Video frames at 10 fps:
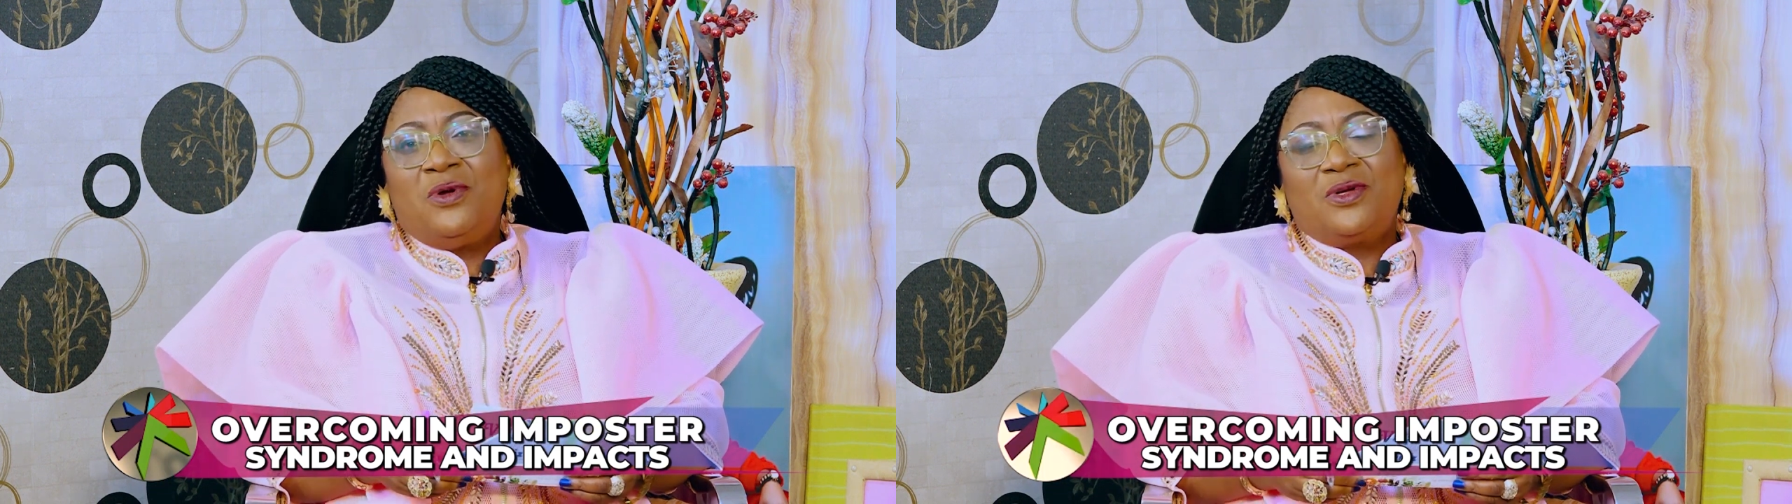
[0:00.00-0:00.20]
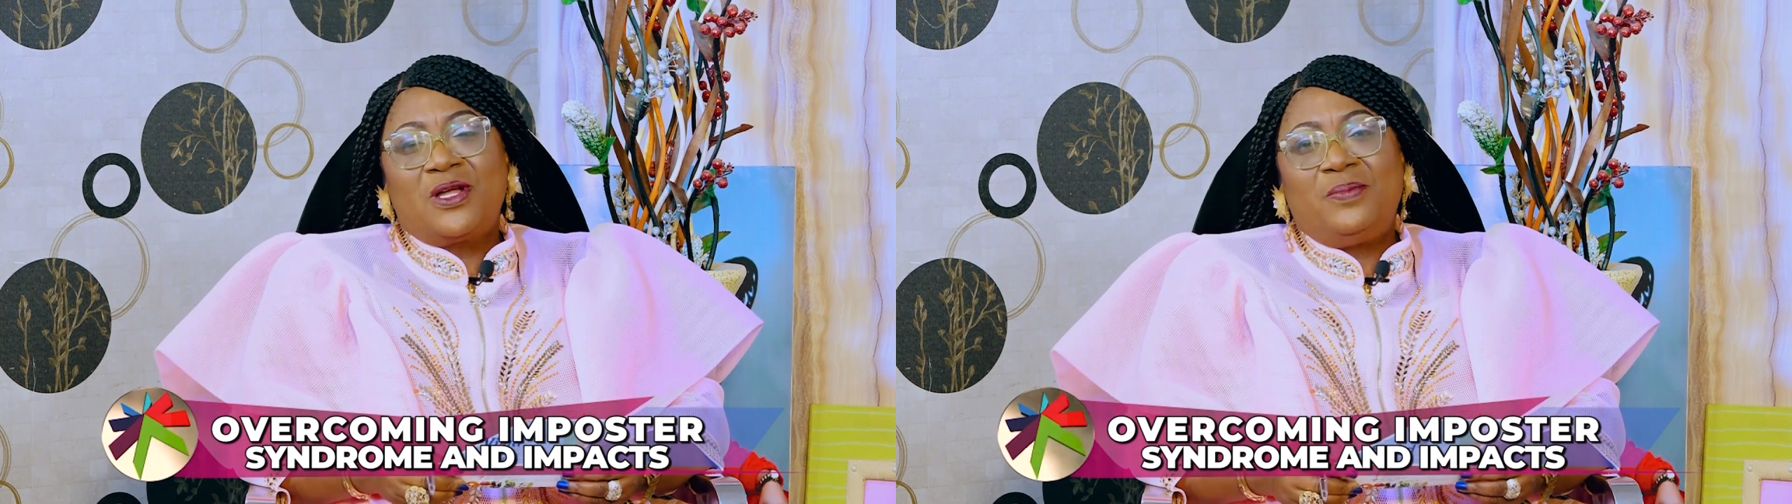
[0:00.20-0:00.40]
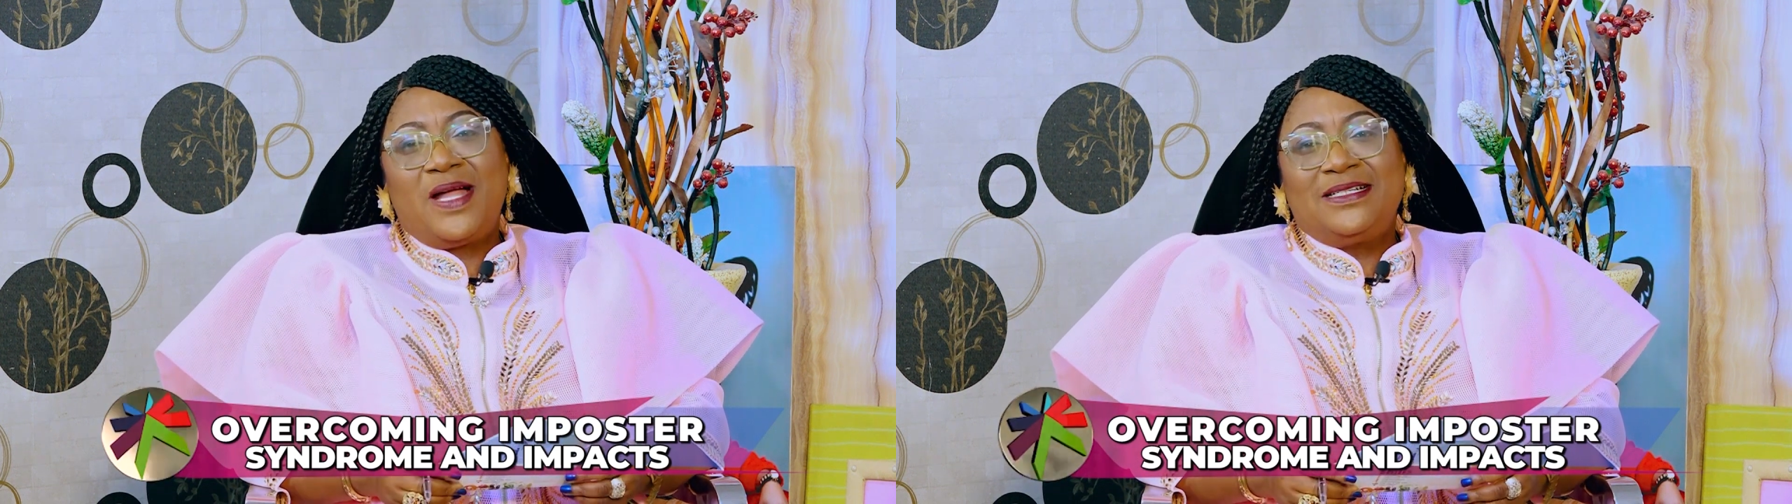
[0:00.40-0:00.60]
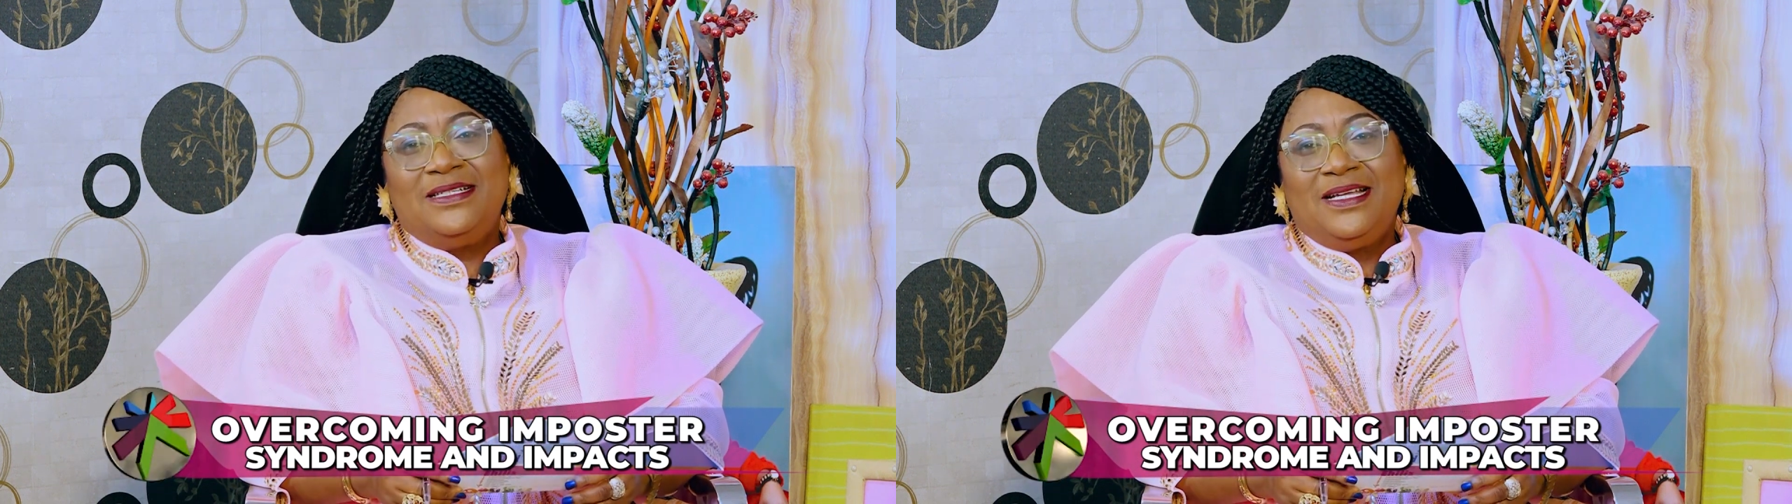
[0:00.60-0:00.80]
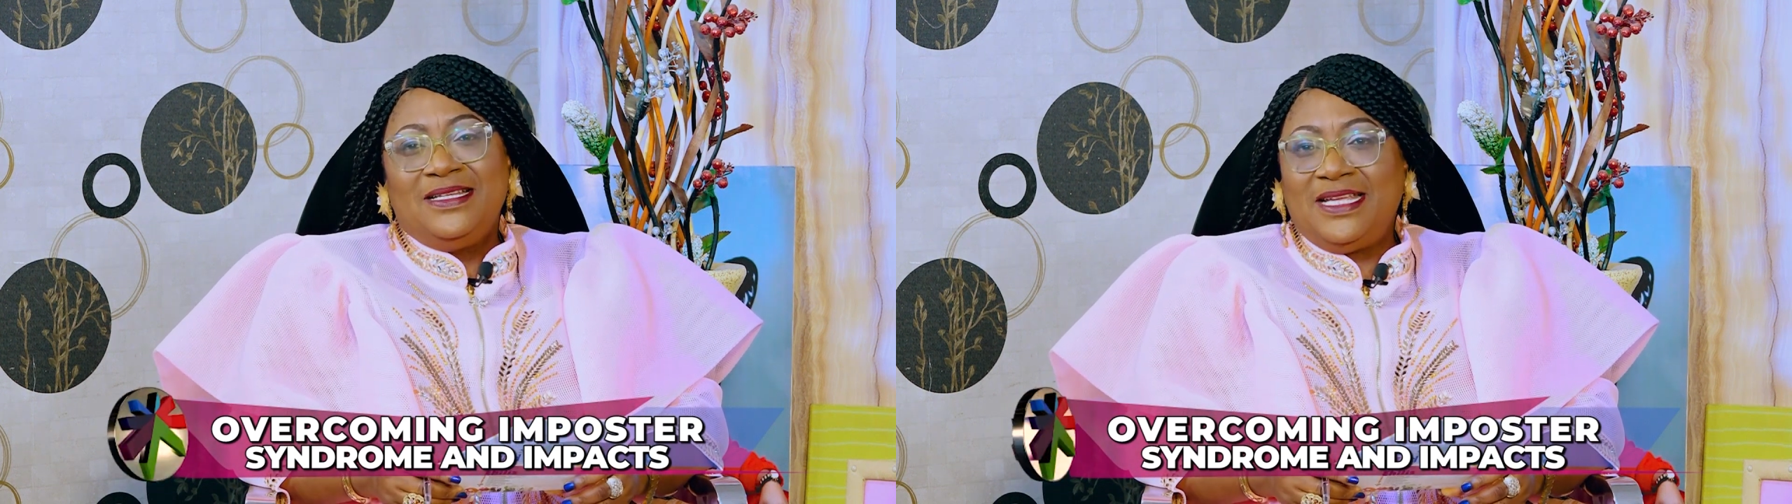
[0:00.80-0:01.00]
When we come back,
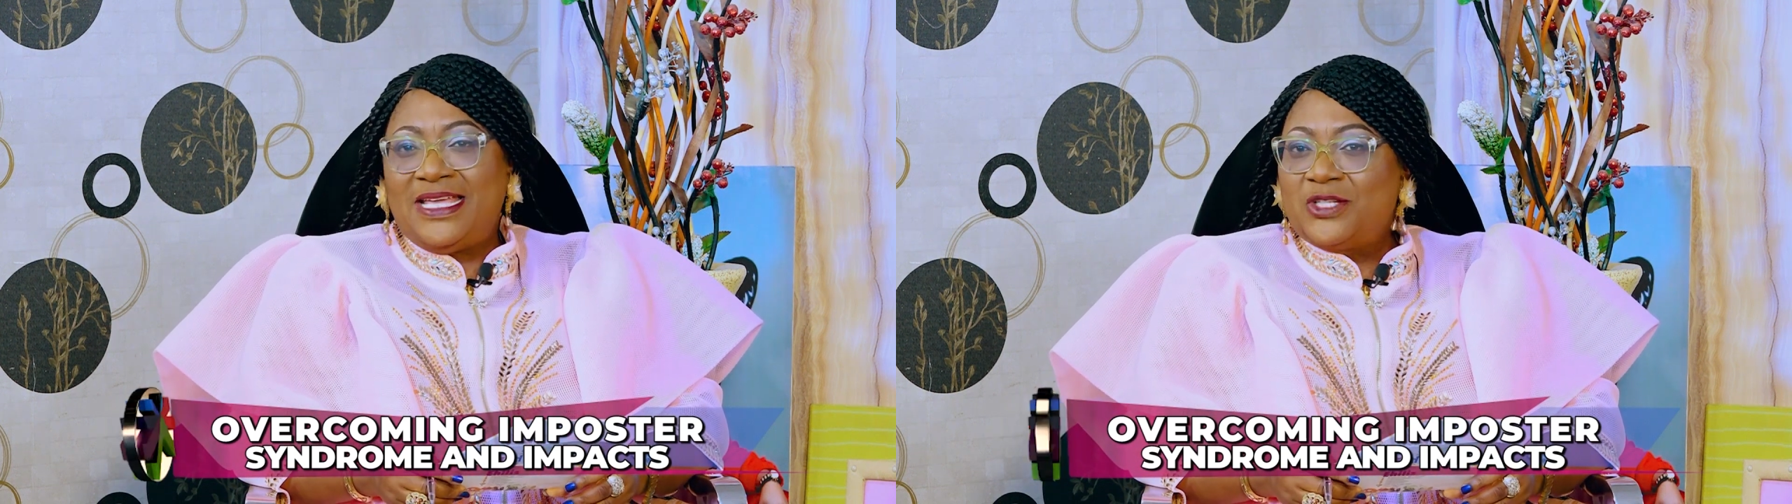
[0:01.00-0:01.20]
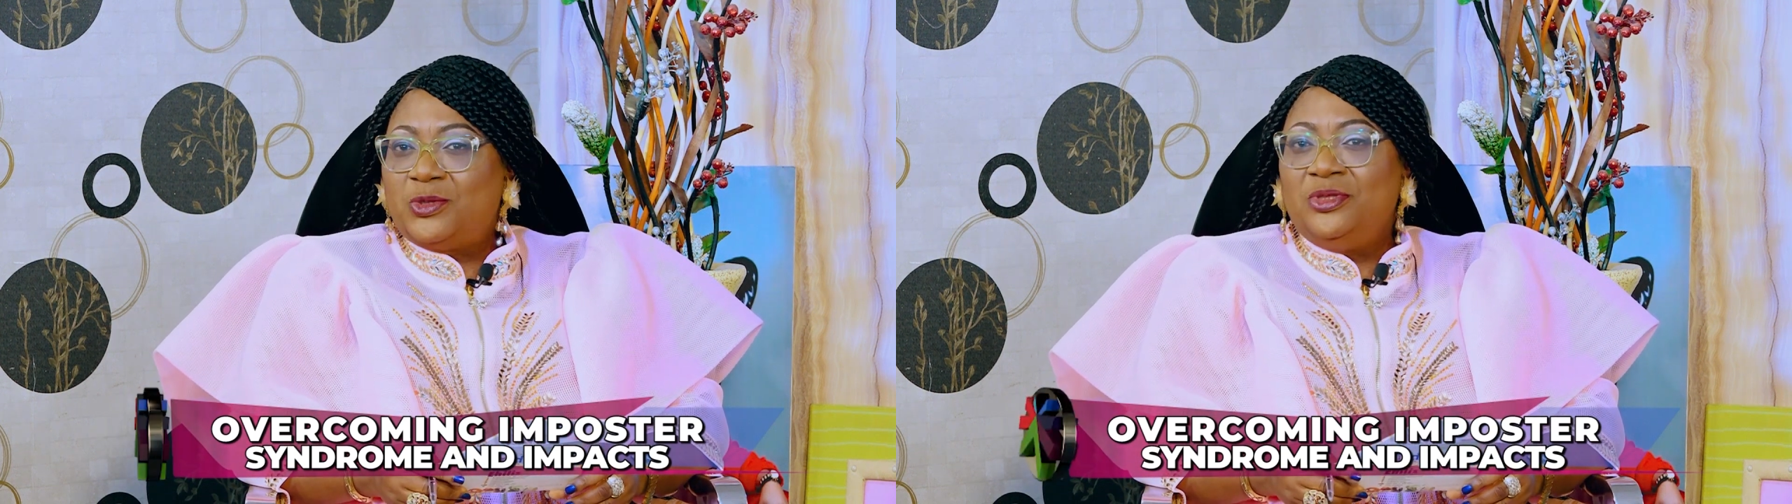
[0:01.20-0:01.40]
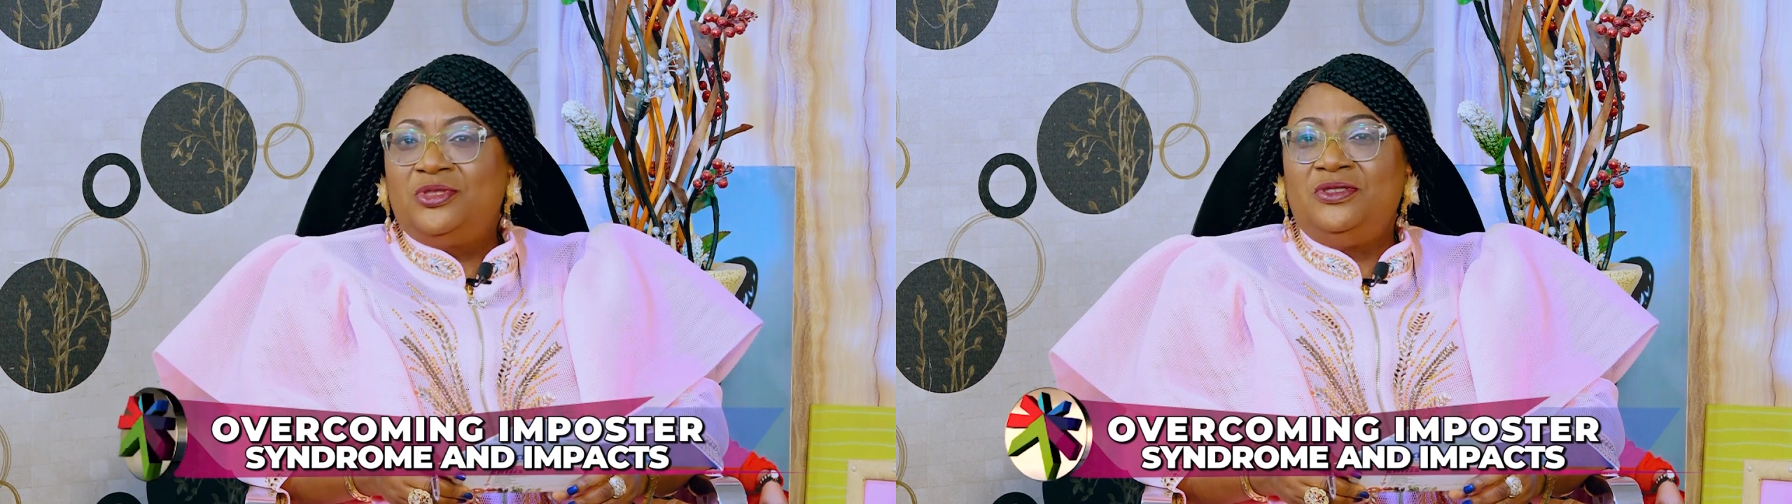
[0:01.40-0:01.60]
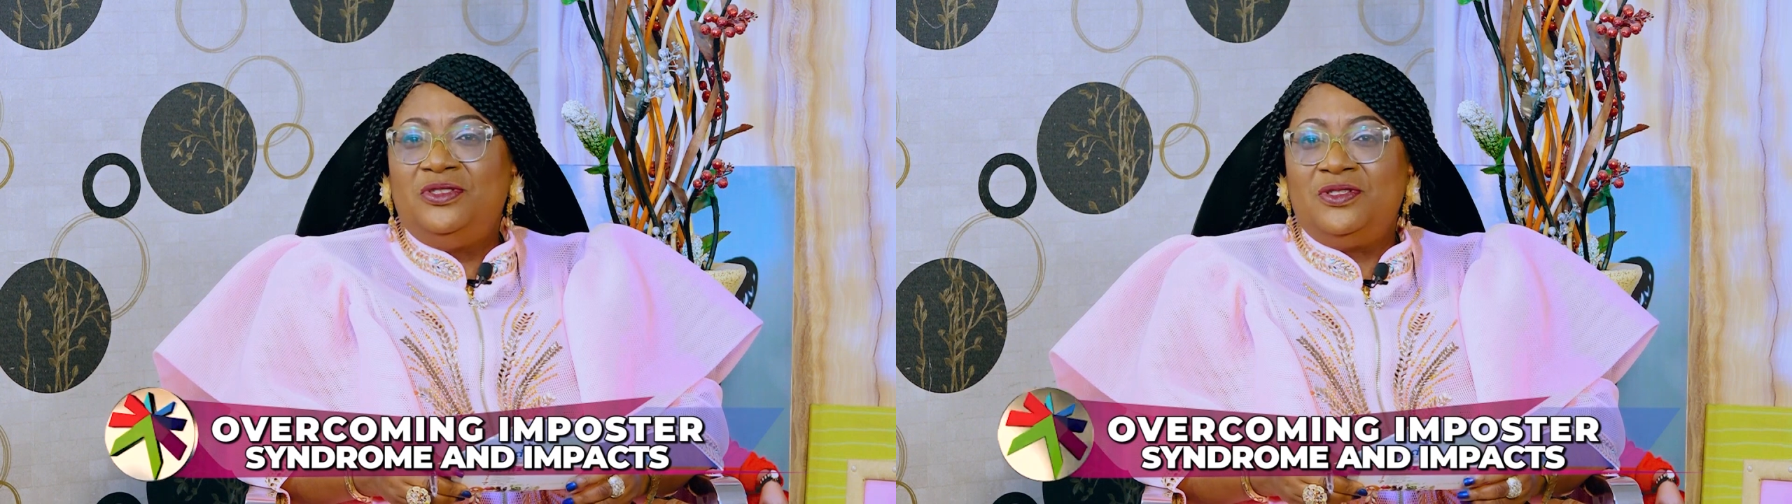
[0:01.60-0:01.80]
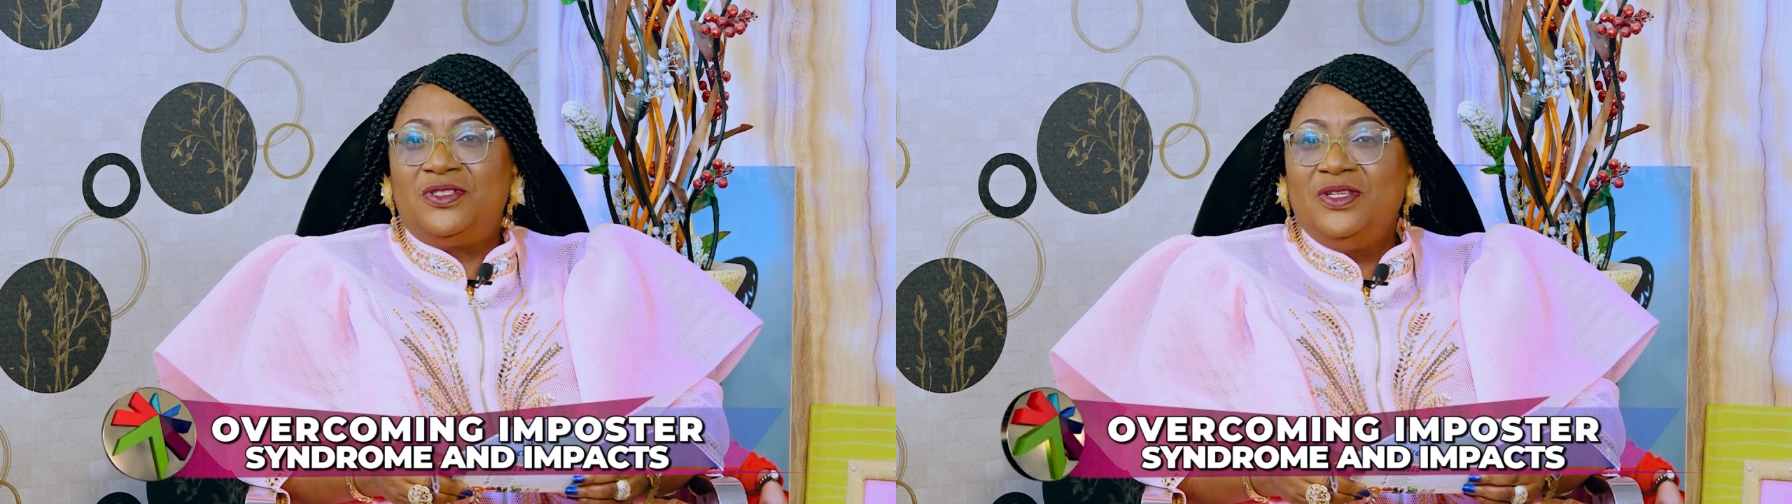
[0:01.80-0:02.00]
the guests will
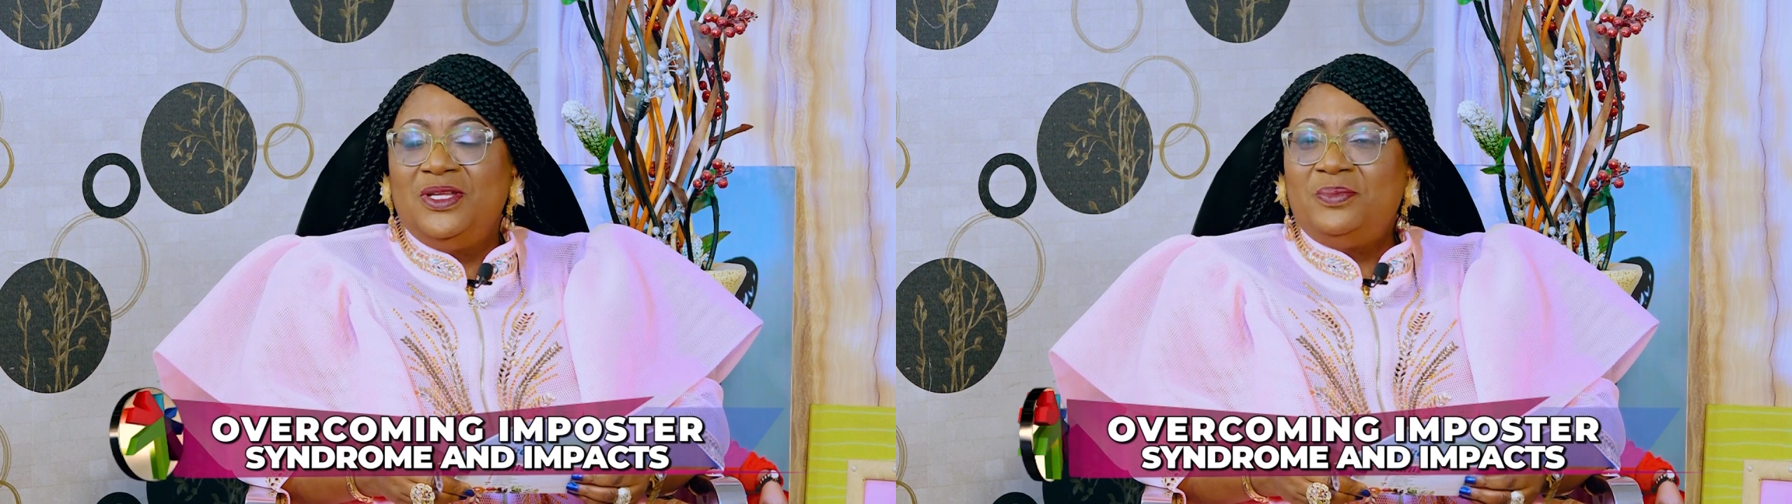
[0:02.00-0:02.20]
introduce.